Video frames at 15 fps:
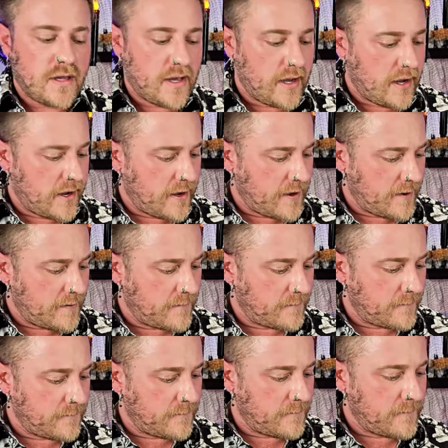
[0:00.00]

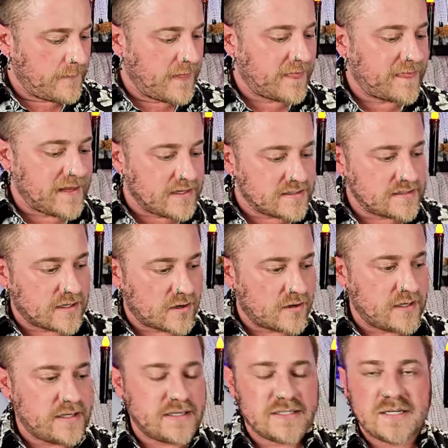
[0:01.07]
The things that are
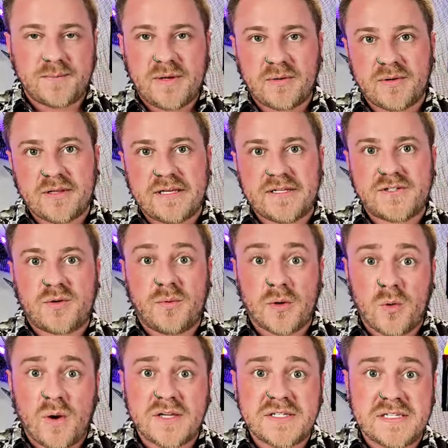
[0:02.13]
needing to be released or
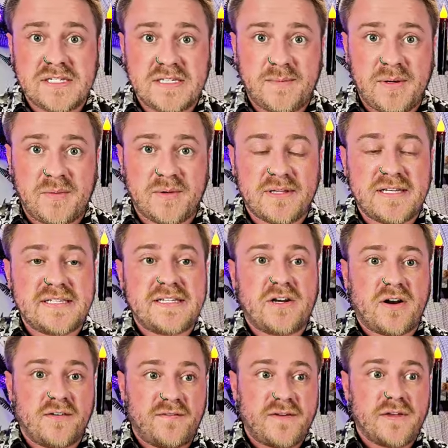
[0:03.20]
requesting to be released here,
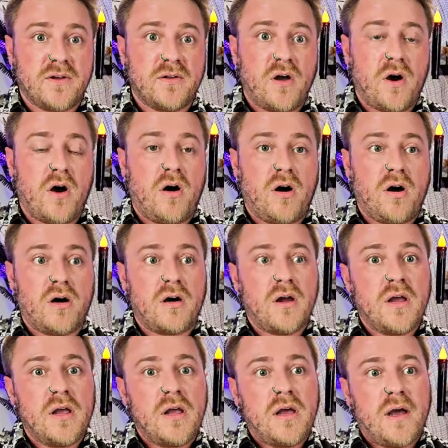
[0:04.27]
I feel, are
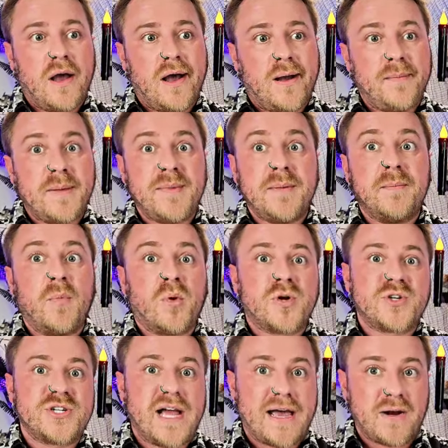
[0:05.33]
maybe more
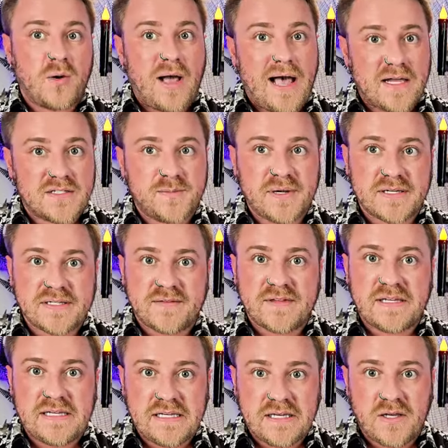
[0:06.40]
shadow aspects of
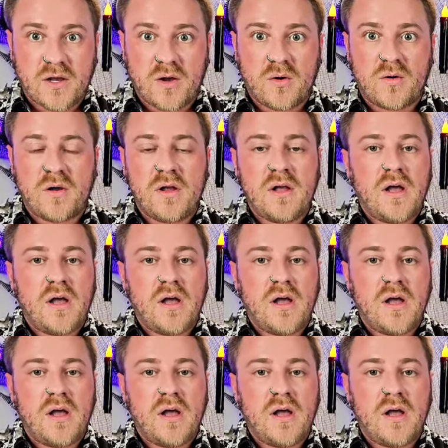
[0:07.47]
the ego.